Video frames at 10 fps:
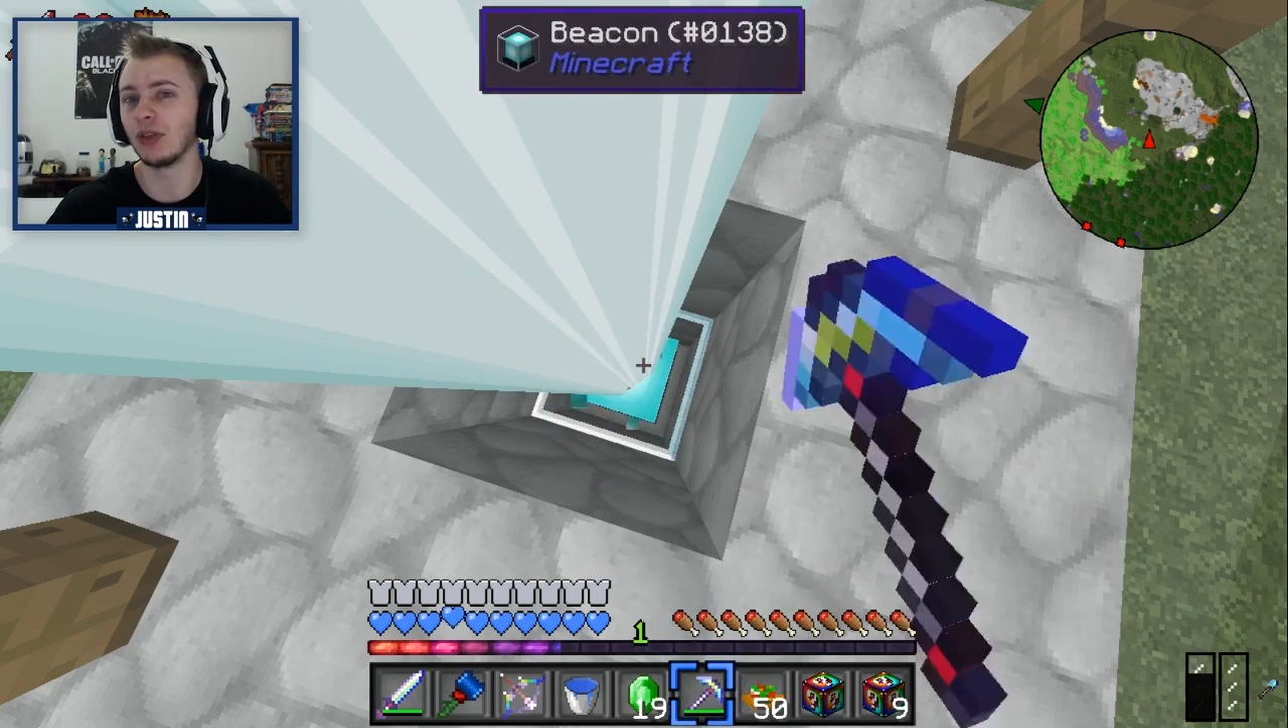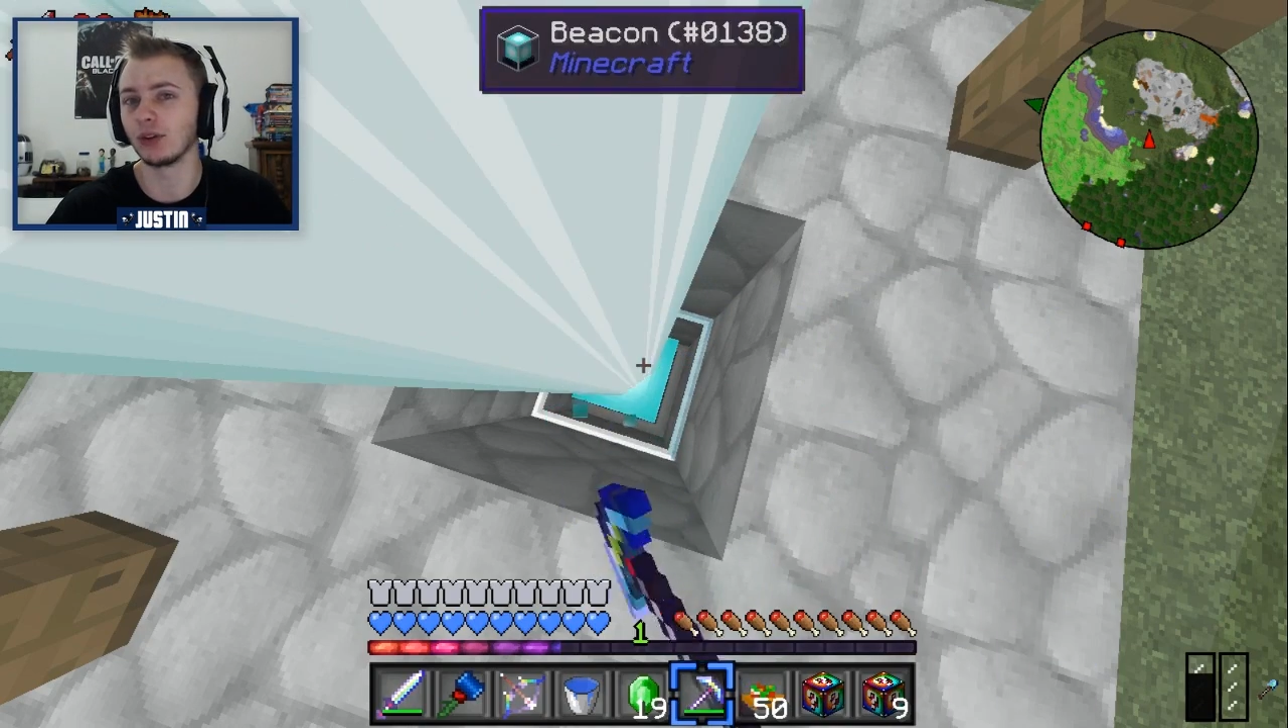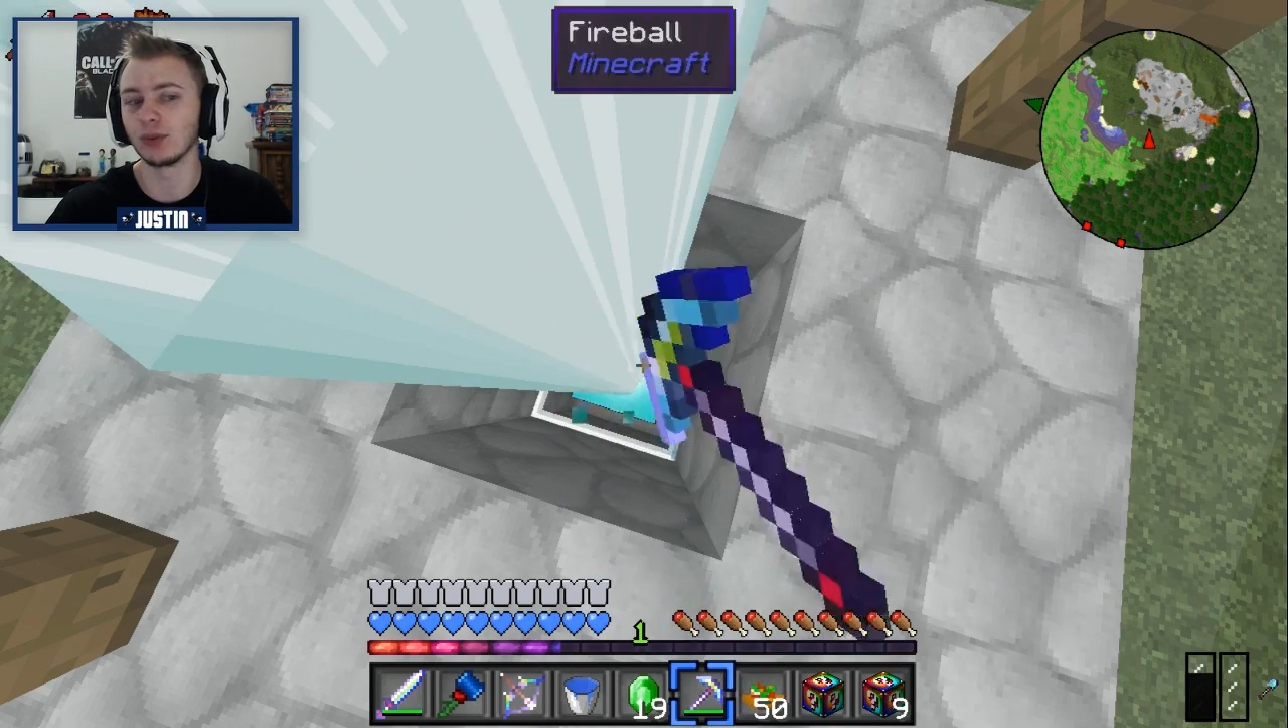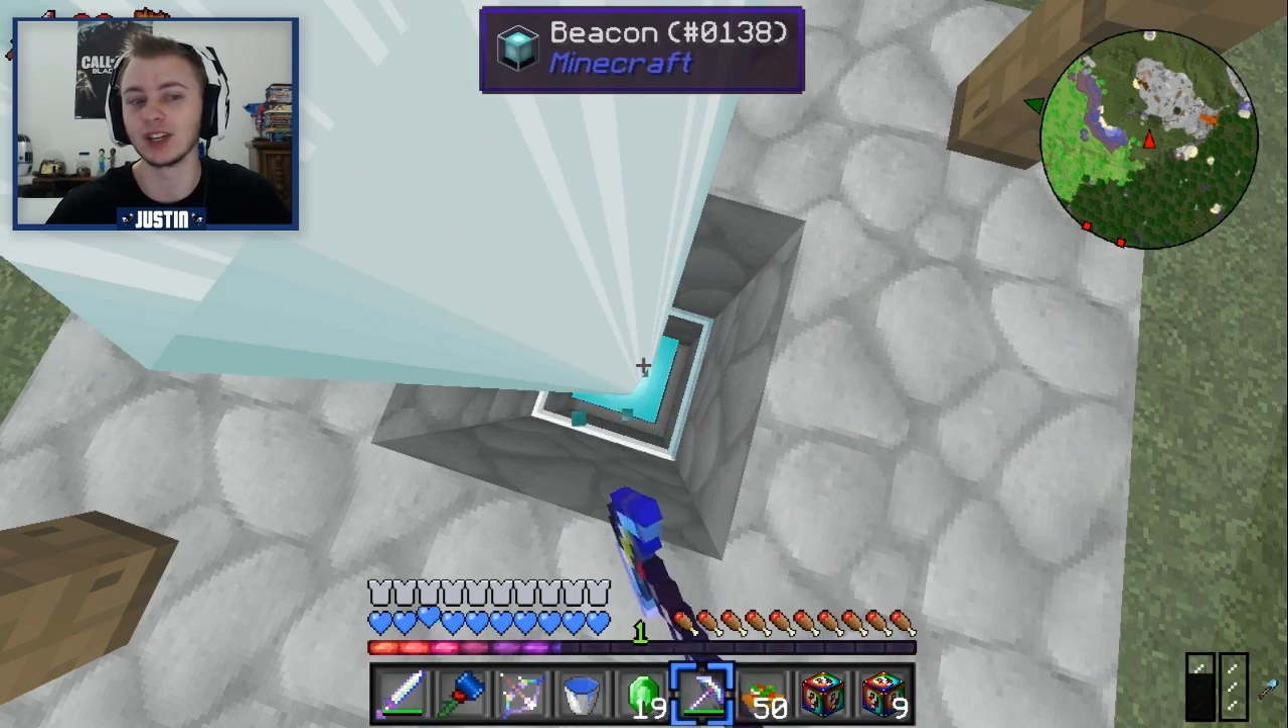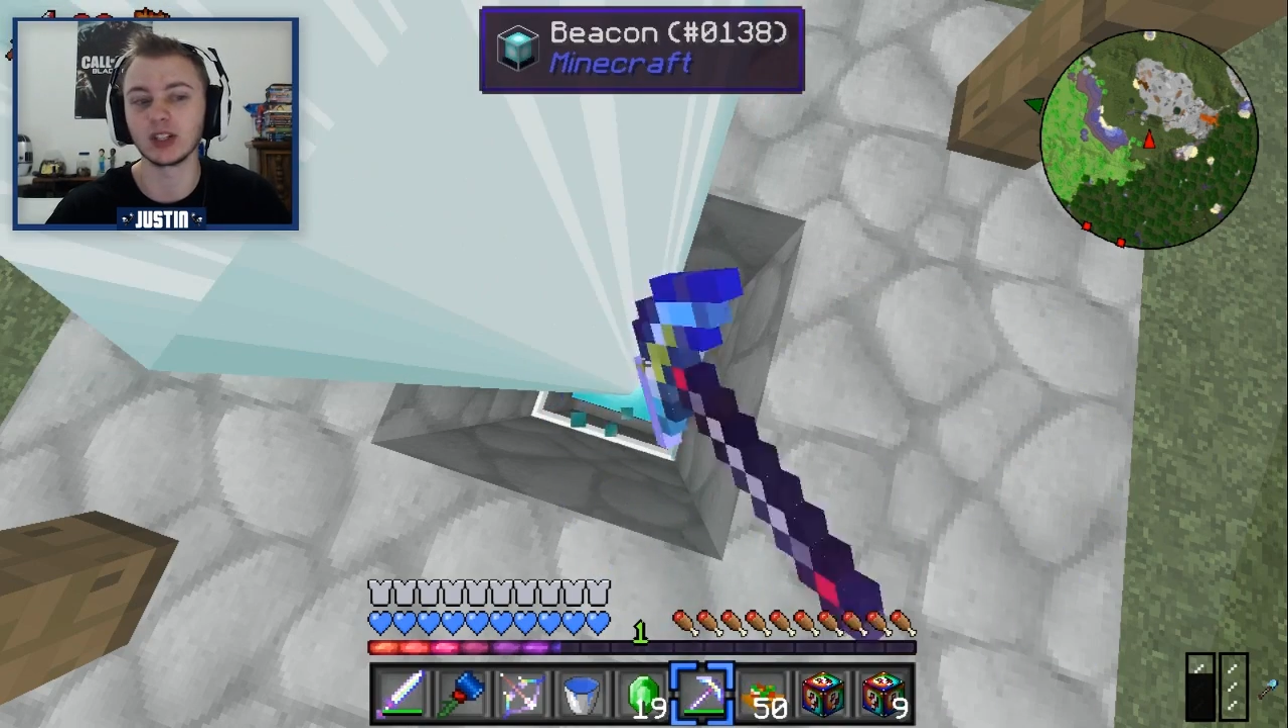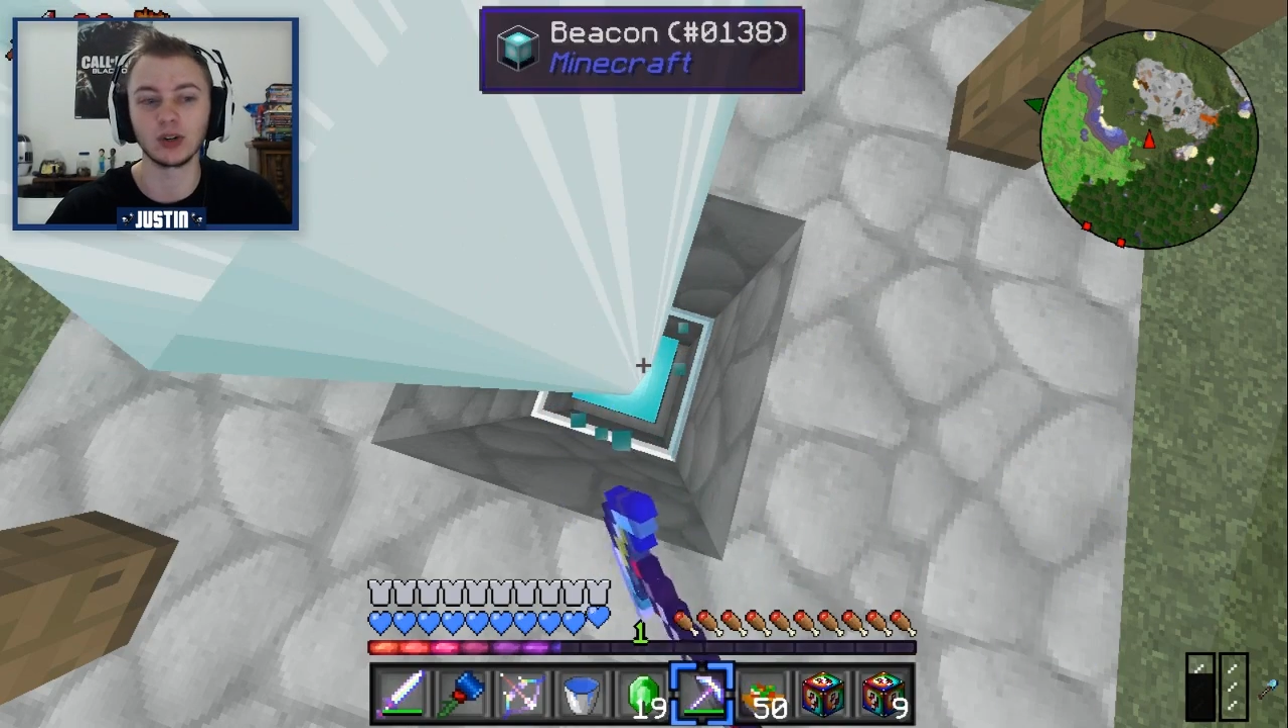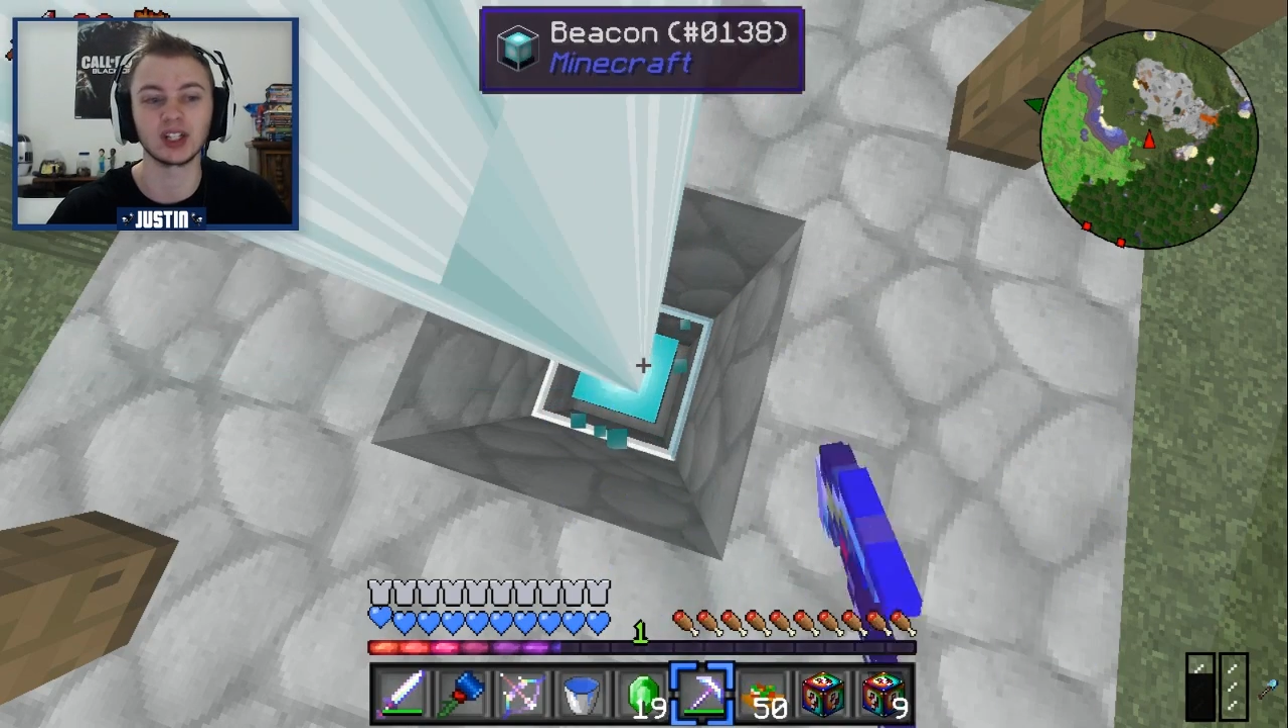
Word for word: the resources